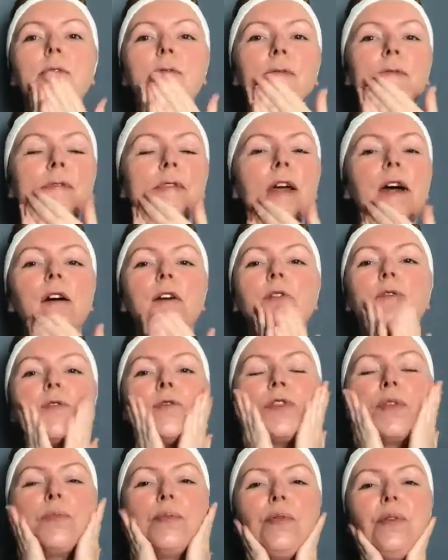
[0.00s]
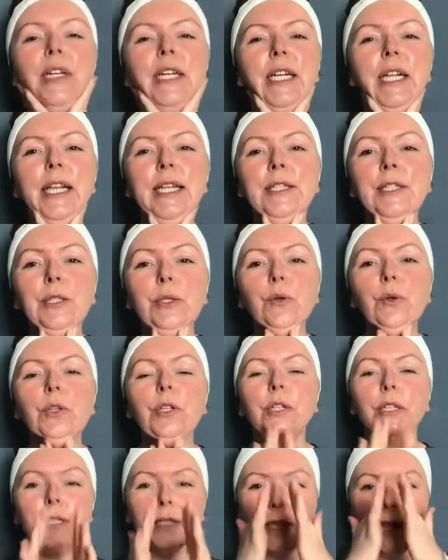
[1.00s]
Now, the pre-cleanse
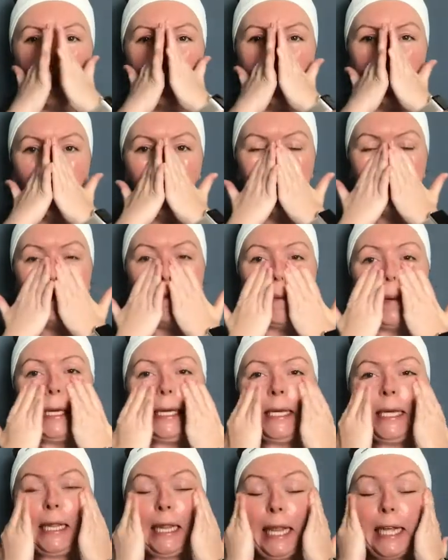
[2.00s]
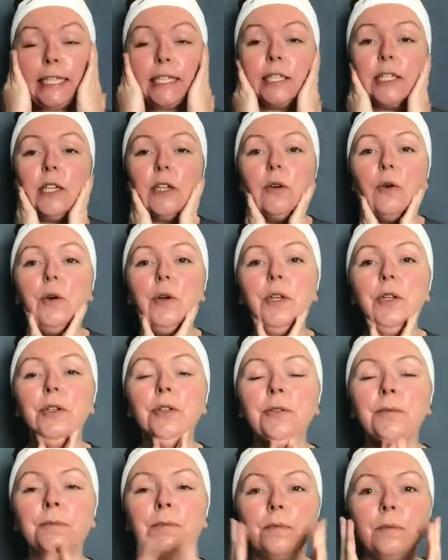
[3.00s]
oil is a lightweight cleansing
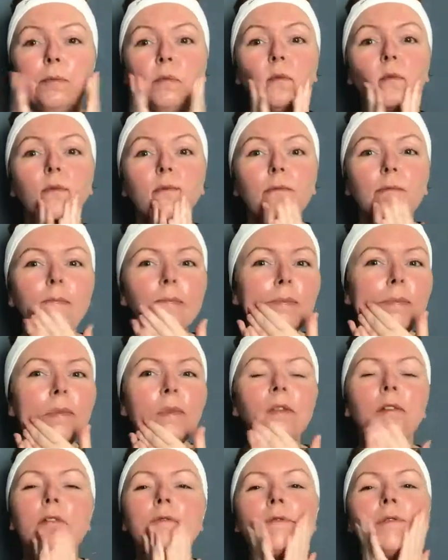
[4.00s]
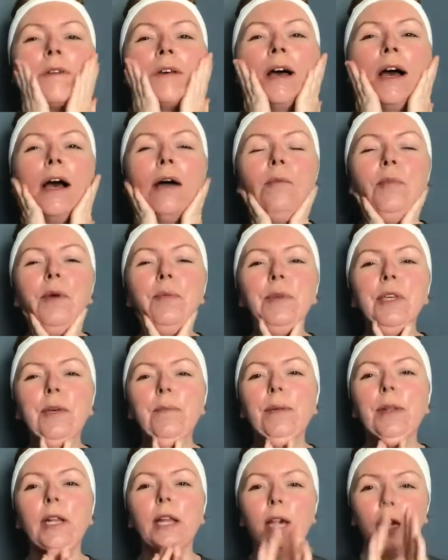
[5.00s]
oil. And when we
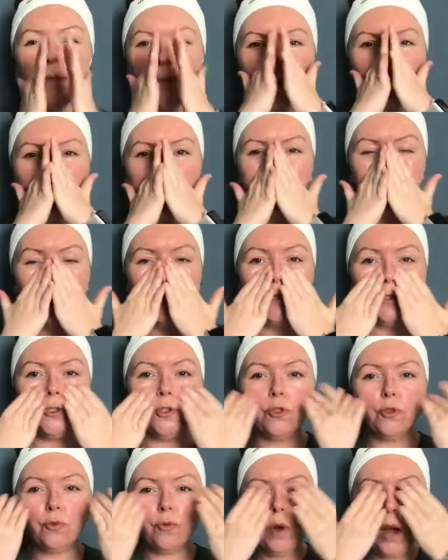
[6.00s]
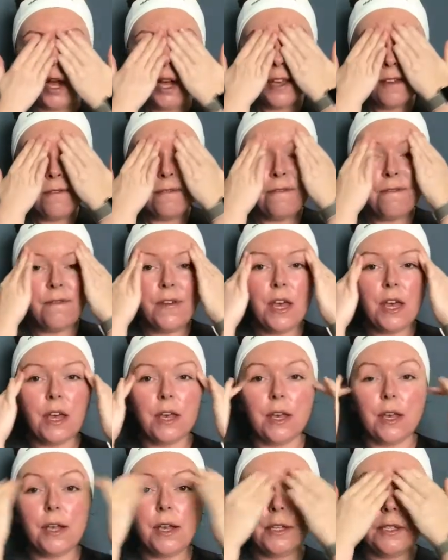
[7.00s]
apply pre-cleanse dry
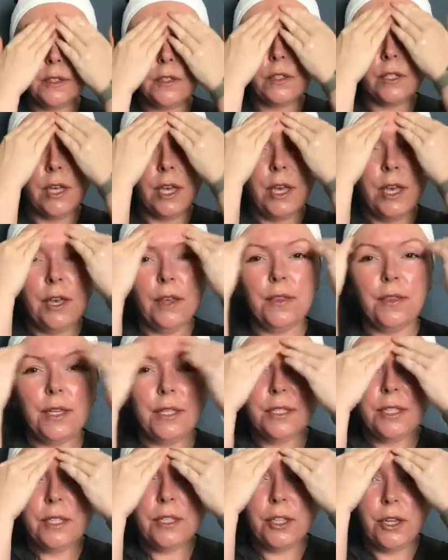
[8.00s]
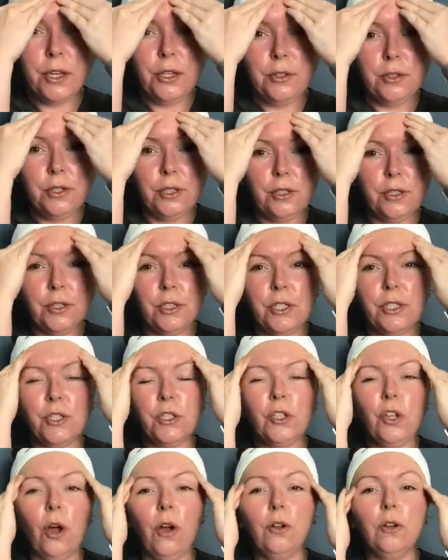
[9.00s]
first, this is going to
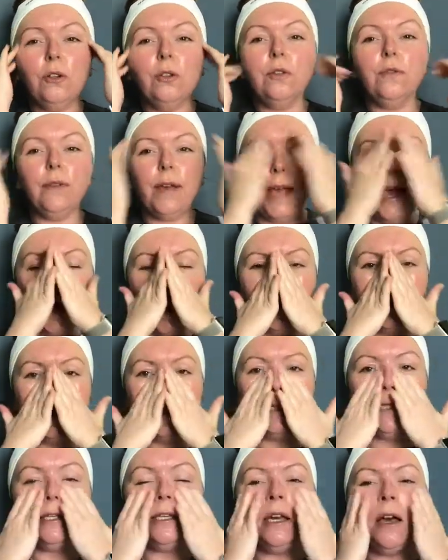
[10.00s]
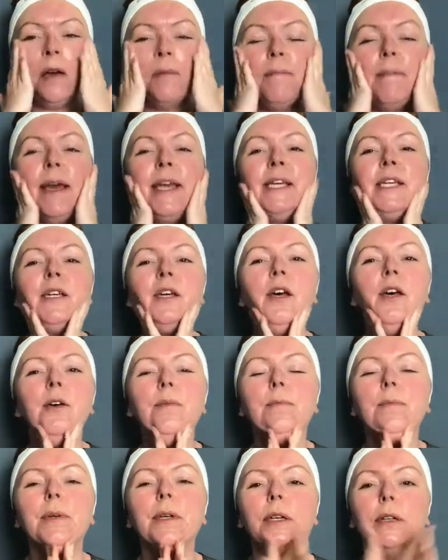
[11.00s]
dissolve any
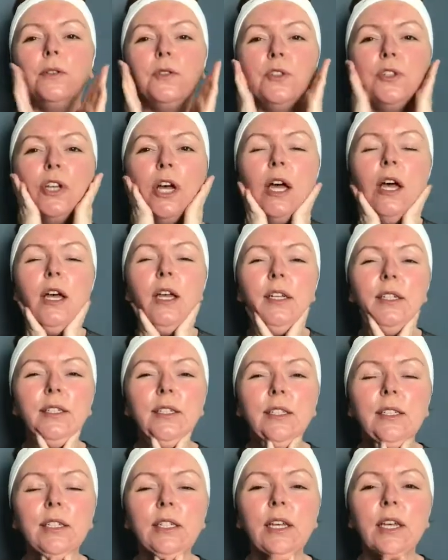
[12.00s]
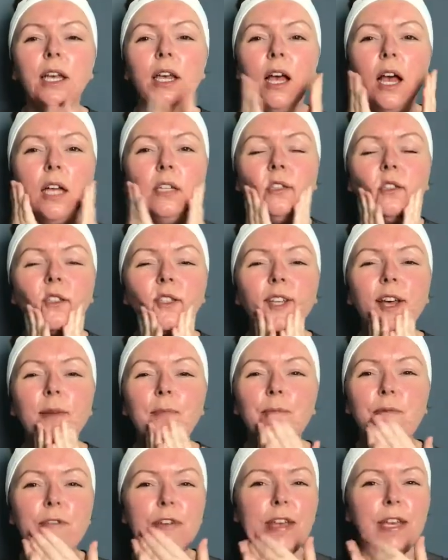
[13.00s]
makeup, dirt, and
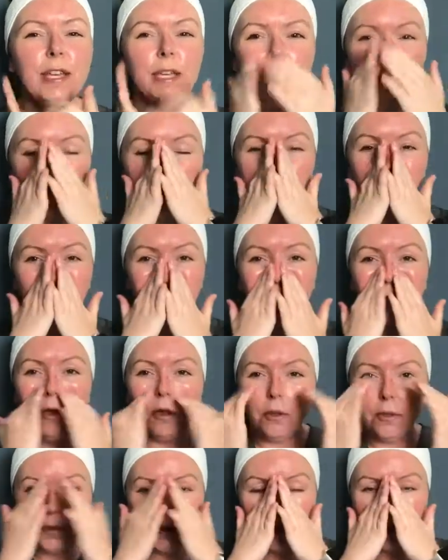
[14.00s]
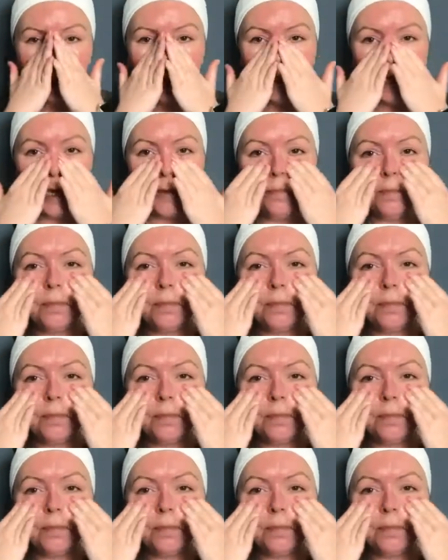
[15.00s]
debris that's on the skin.